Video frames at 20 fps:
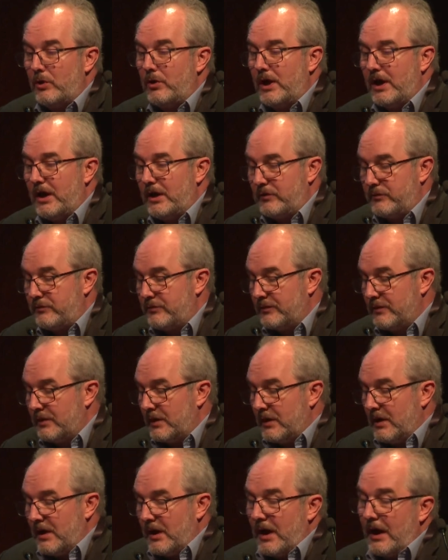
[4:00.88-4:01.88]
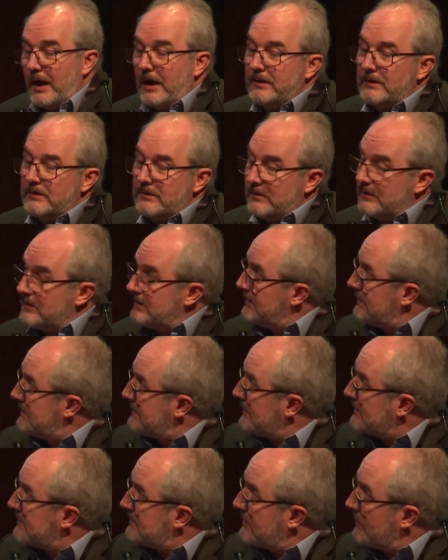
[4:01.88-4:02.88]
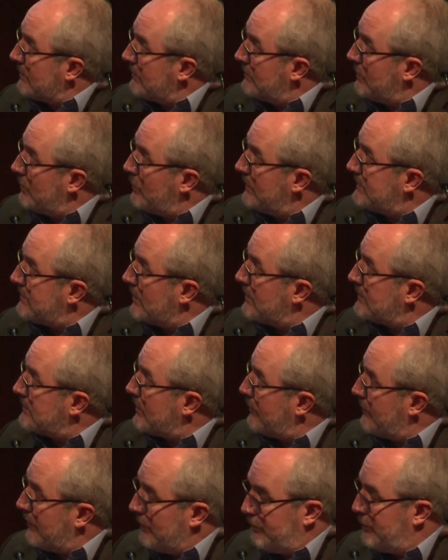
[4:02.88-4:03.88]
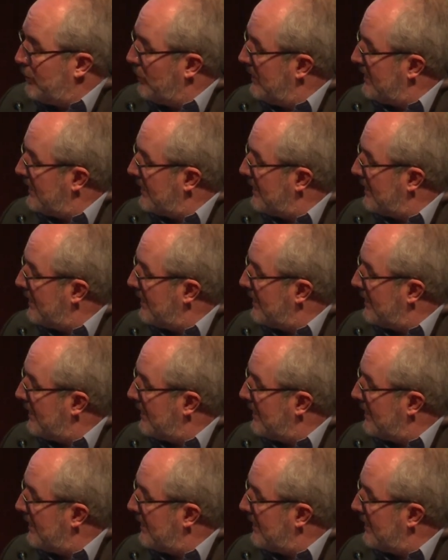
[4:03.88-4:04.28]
life. And this is the results of a pooled